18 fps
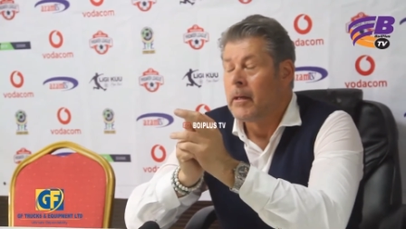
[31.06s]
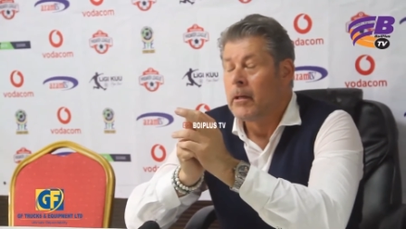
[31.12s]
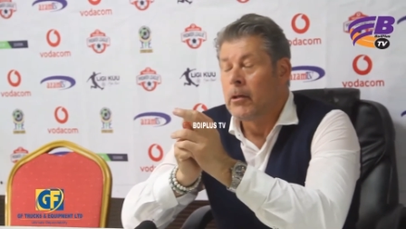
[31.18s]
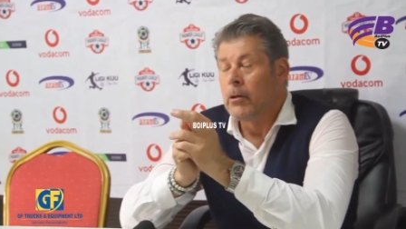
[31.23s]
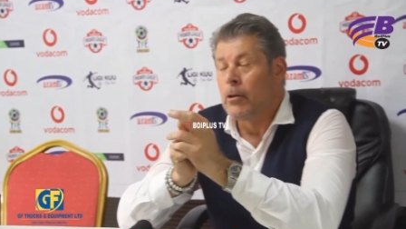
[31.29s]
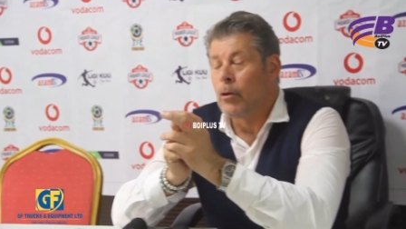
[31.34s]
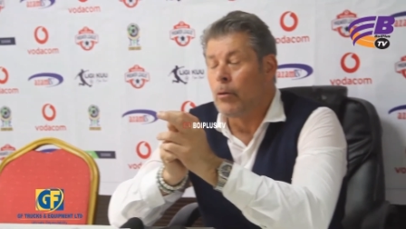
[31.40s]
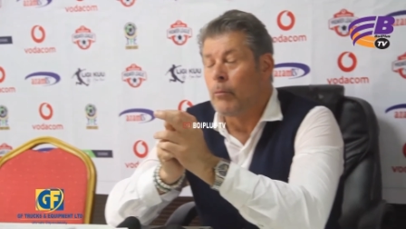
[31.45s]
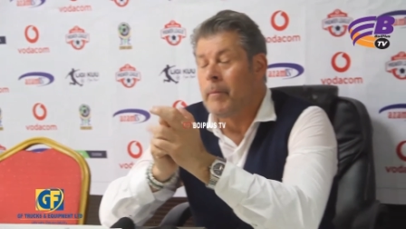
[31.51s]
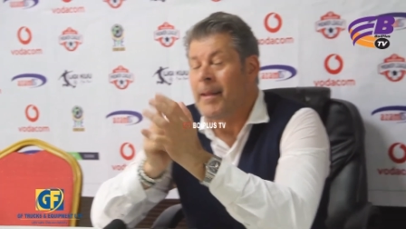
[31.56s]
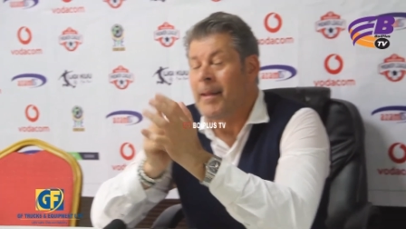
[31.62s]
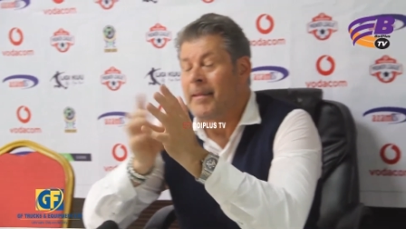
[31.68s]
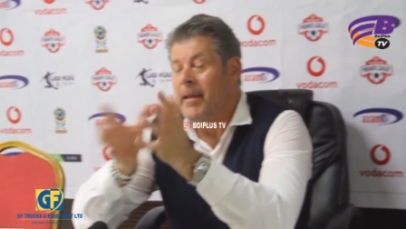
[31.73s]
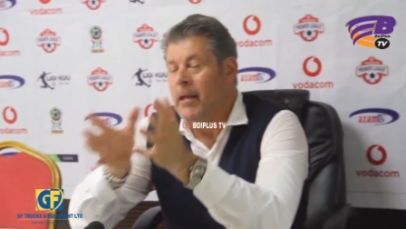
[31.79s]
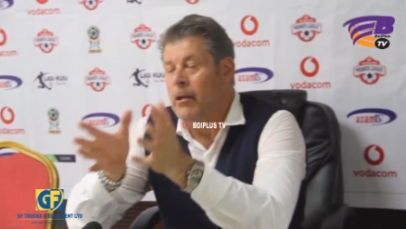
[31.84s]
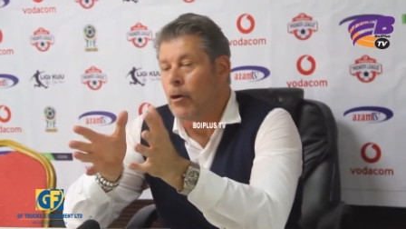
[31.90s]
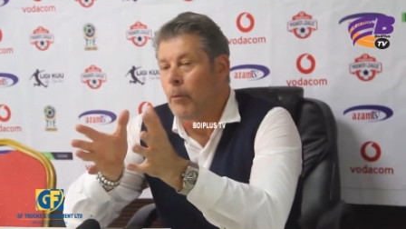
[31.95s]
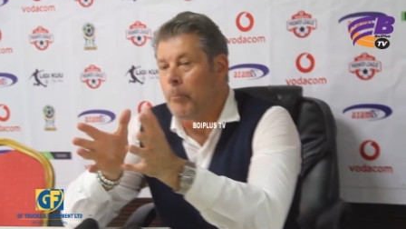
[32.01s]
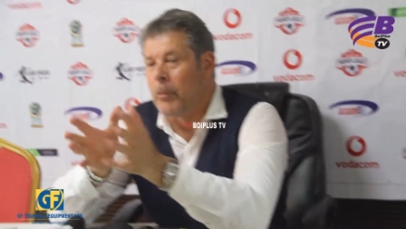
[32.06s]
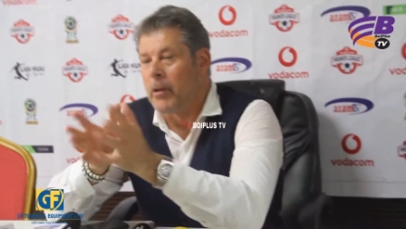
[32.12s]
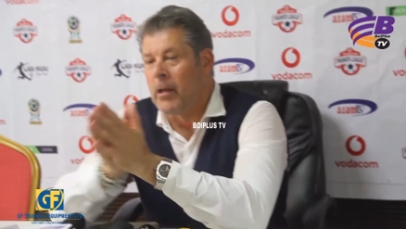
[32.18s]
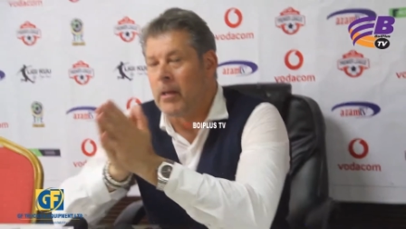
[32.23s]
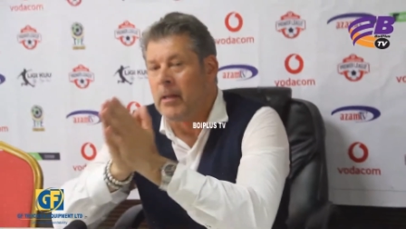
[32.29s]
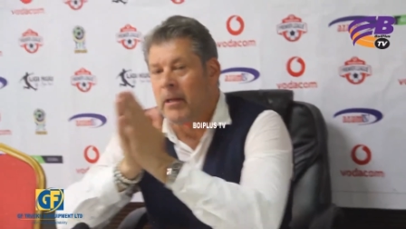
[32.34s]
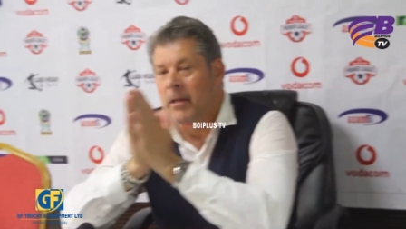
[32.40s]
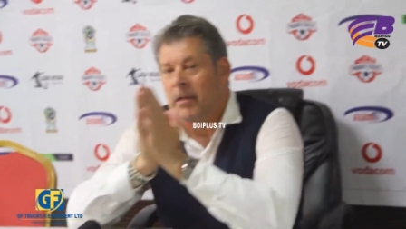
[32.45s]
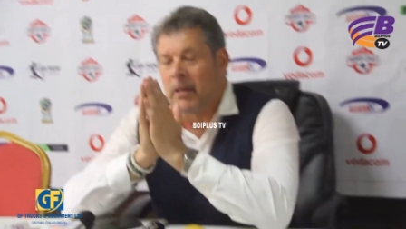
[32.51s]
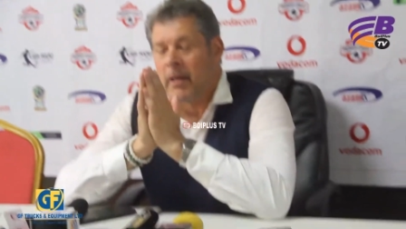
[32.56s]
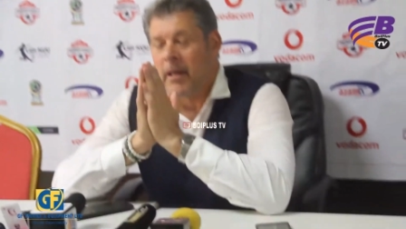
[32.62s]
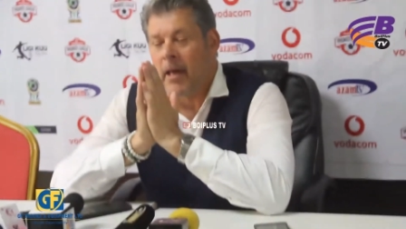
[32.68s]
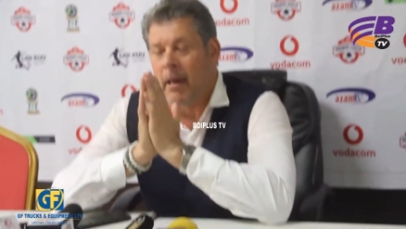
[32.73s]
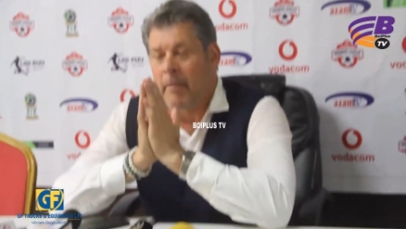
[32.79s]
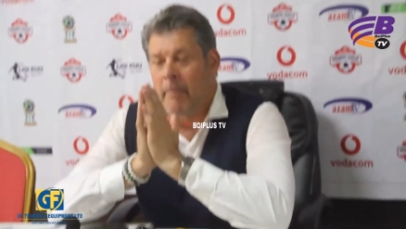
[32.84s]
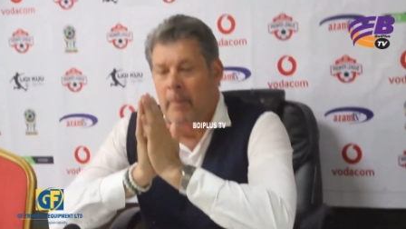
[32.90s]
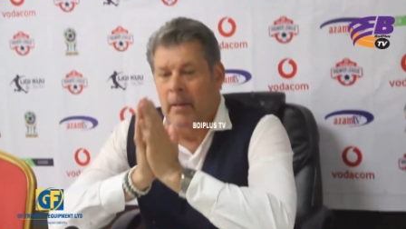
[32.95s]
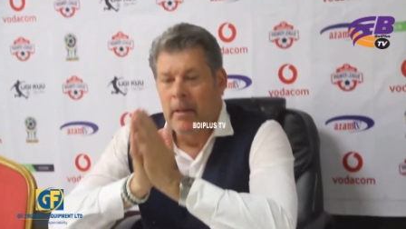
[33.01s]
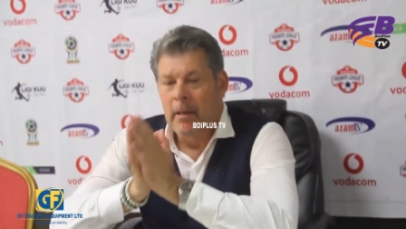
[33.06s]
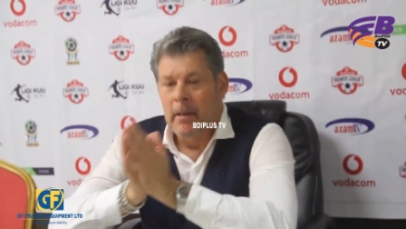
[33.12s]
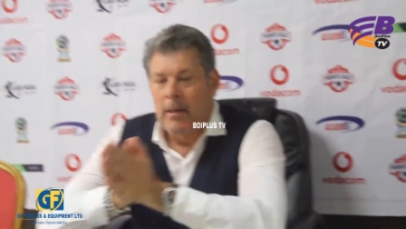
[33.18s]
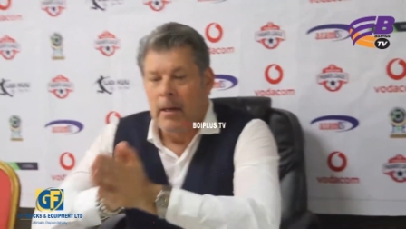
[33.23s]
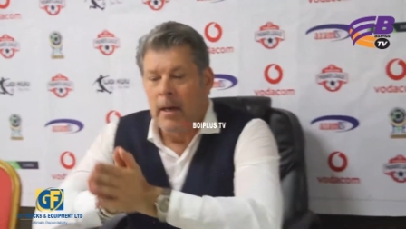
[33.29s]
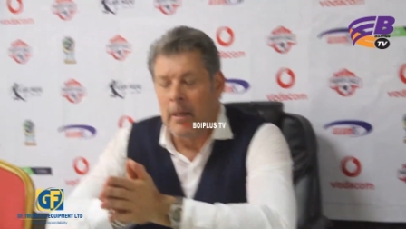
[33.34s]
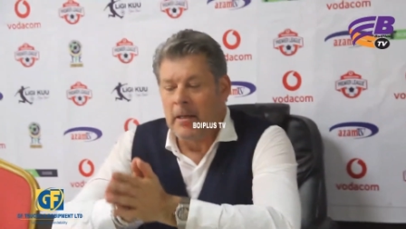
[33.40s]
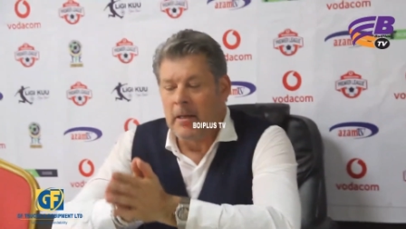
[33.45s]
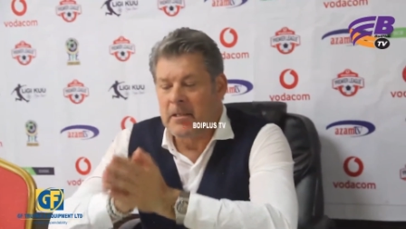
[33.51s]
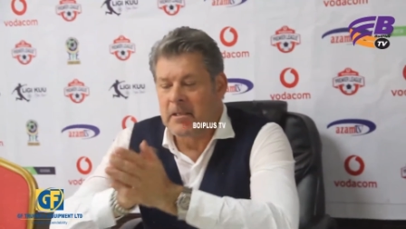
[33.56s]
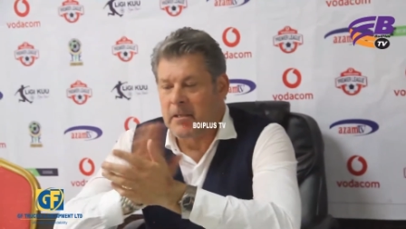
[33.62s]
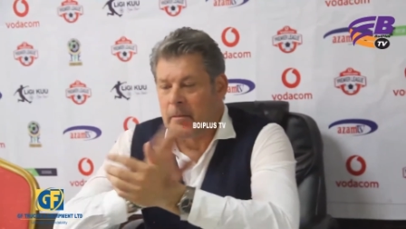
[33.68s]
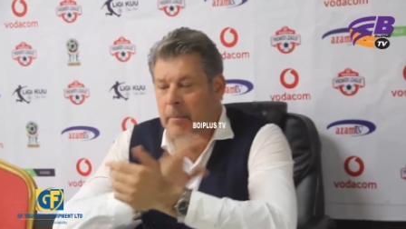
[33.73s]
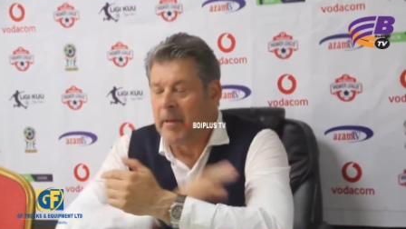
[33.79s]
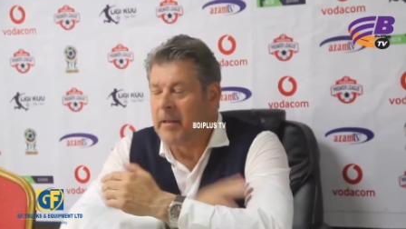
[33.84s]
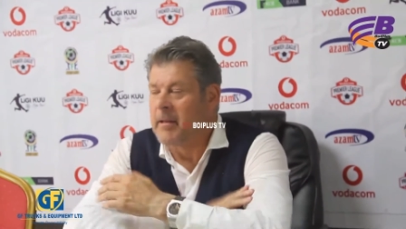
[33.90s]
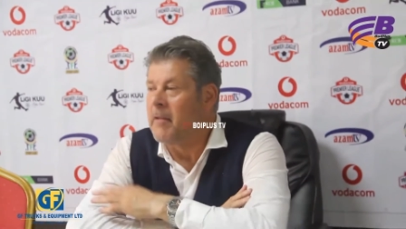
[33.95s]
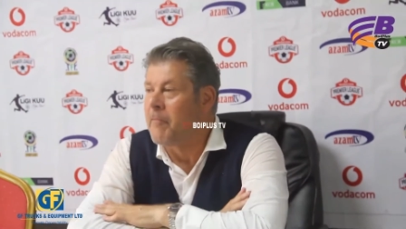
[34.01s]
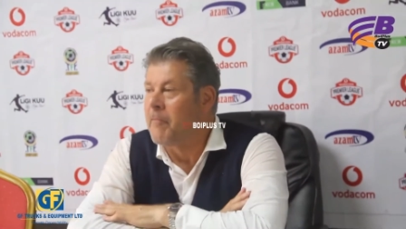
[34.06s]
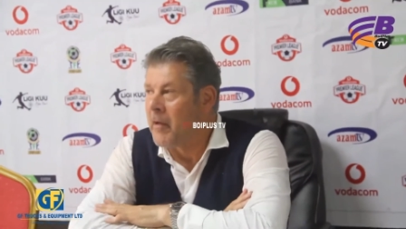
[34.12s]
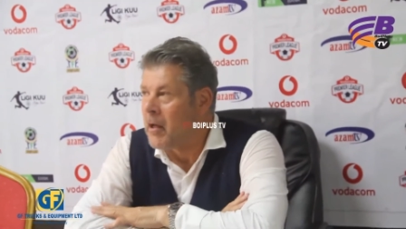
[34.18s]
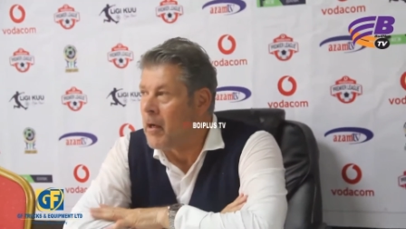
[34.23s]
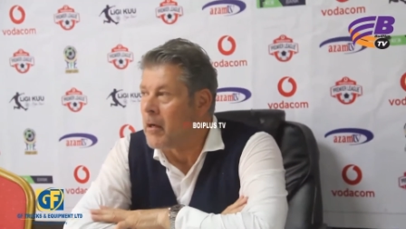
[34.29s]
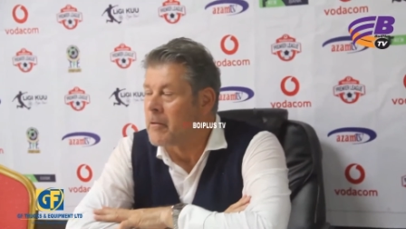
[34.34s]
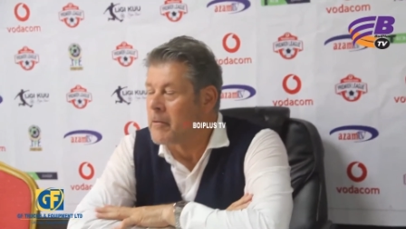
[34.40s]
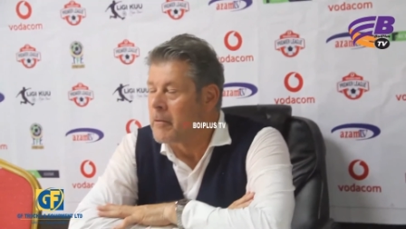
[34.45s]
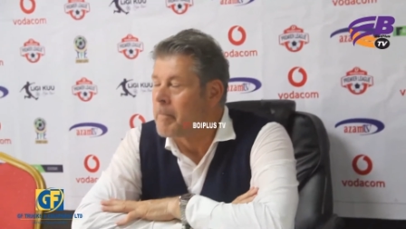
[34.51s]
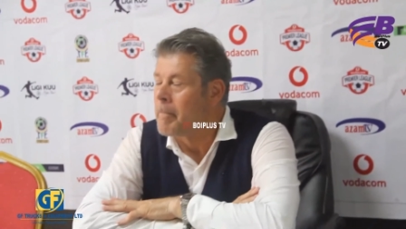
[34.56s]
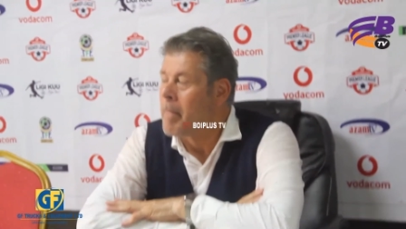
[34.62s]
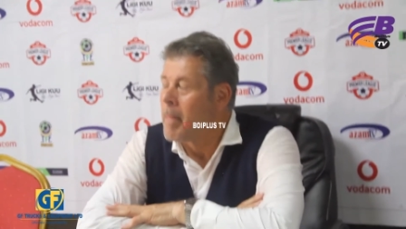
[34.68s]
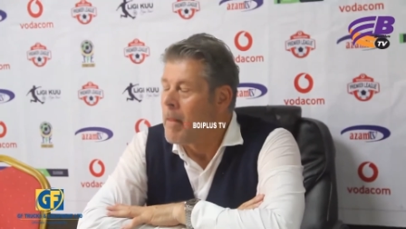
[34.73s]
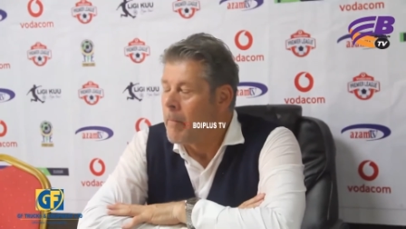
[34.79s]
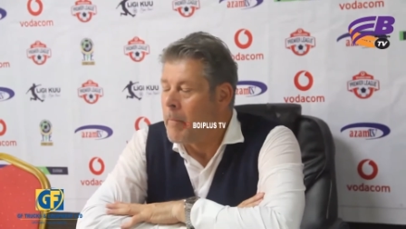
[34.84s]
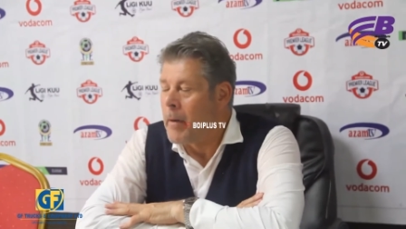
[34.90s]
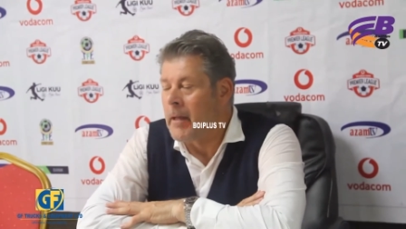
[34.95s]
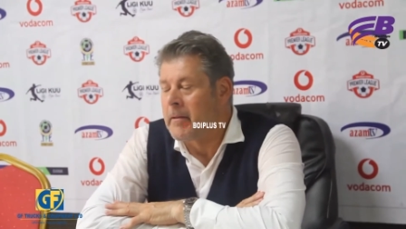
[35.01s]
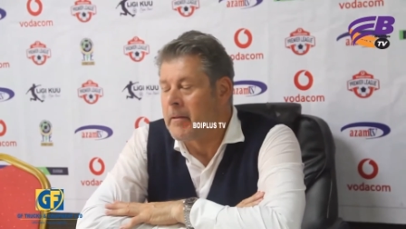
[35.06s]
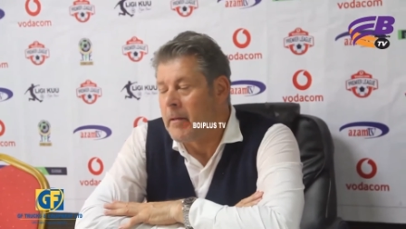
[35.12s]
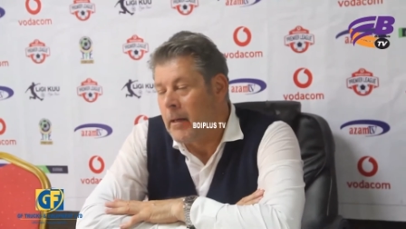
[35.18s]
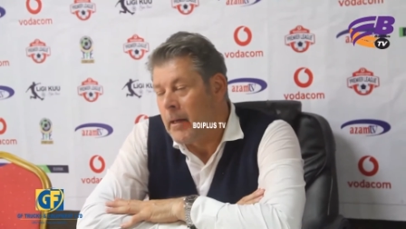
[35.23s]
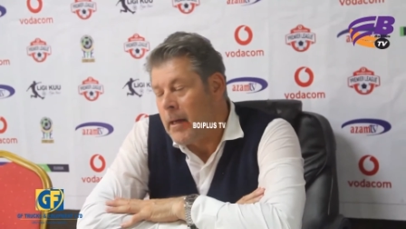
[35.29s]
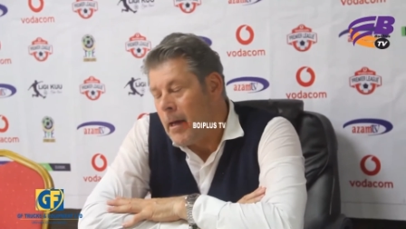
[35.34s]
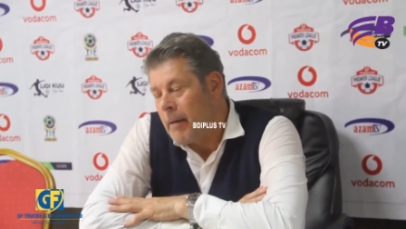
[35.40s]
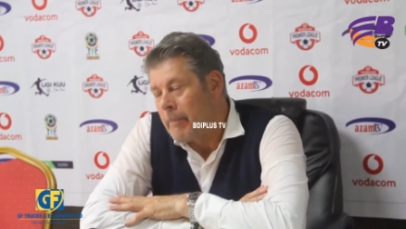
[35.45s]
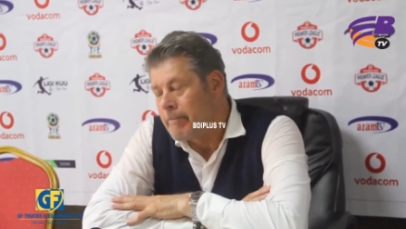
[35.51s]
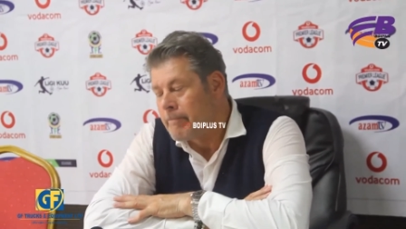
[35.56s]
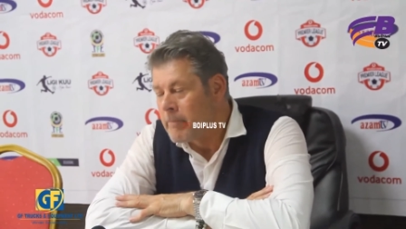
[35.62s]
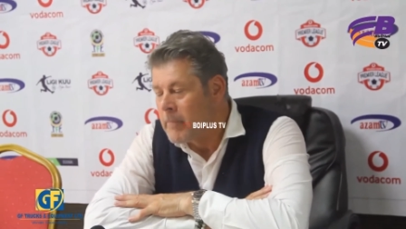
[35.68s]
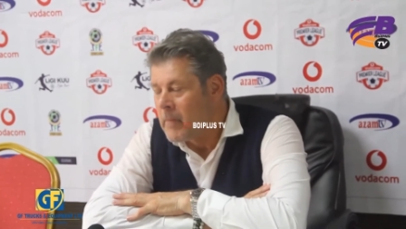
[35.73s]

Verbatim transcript: you know maintain the opponent in the game and it's a bit difficult but uh, yeah